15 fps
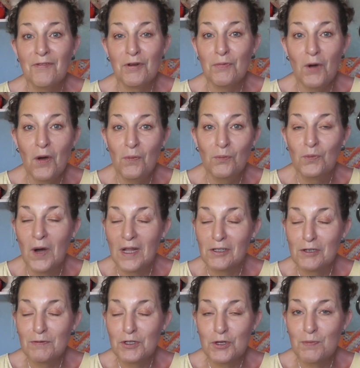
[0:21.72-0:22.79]
everyone,
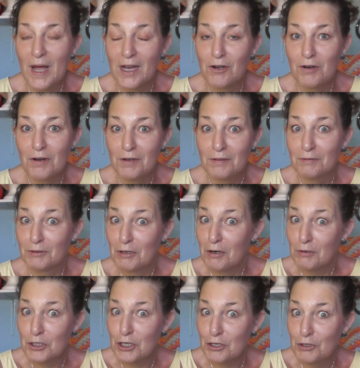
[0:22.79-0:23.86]
welcome to my
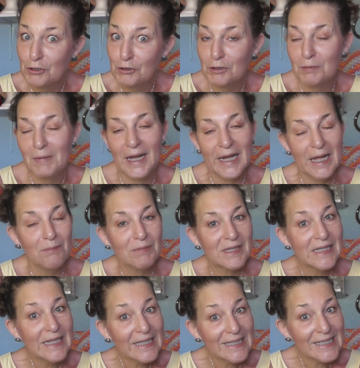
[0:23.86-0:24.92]
crochet nook. My
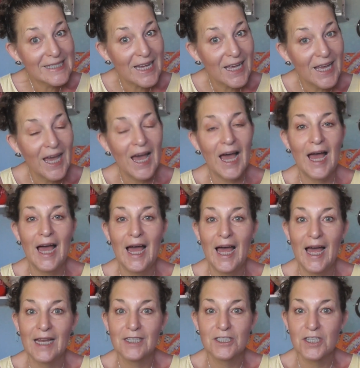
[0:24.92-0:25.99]
name's Linda
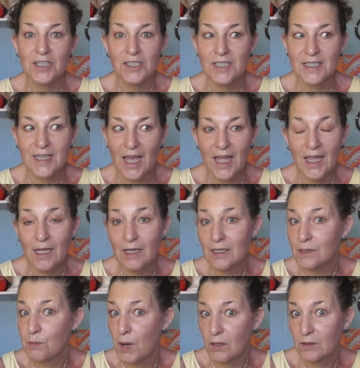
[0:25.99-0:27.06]
and today
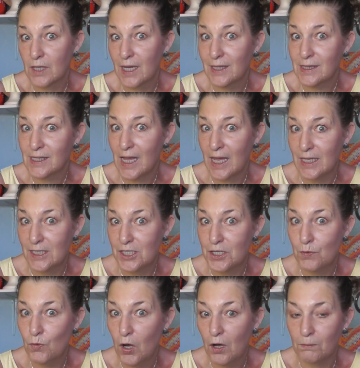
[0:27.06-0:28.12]
is podcast
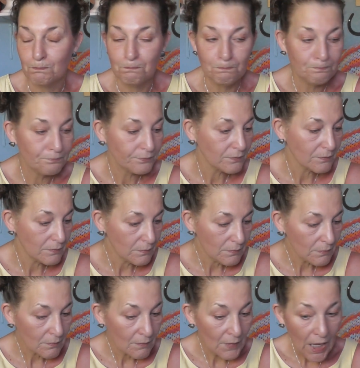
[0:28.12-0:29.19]
81.
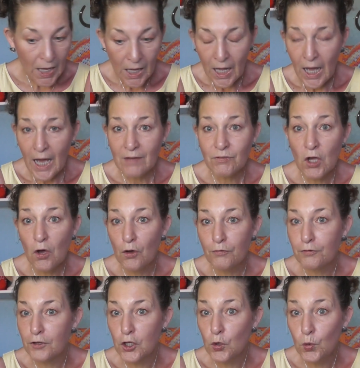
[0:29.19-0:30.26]
I've got a
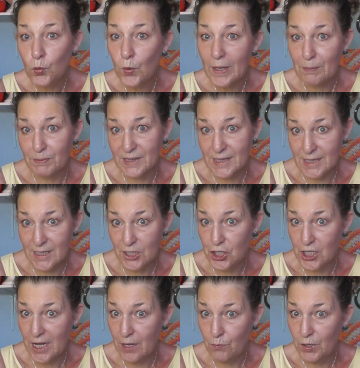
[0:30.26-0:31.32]
few whips to
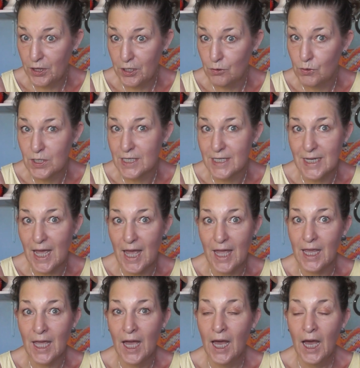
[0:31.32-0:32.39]
share with you
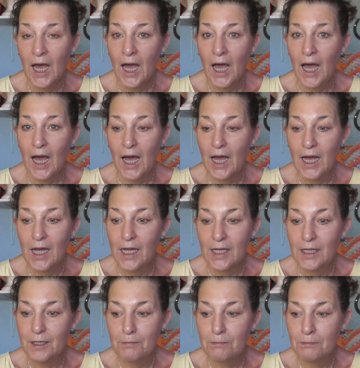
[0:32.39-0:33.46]
today.
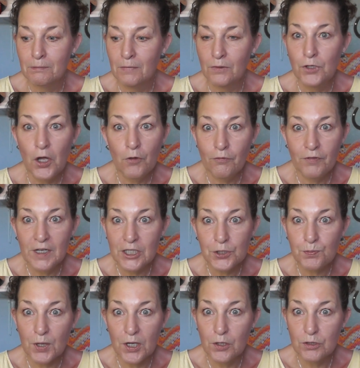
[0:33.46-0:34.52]
No
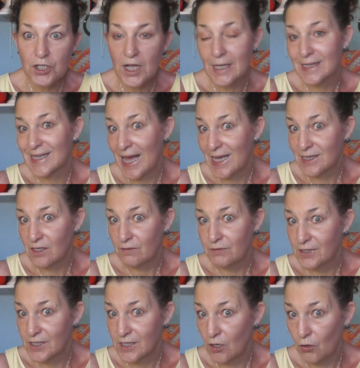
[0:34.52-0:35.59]
finished projects as
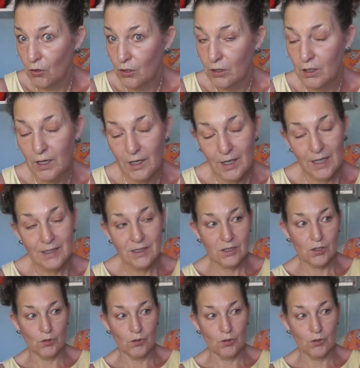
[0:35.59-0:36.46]
such, but I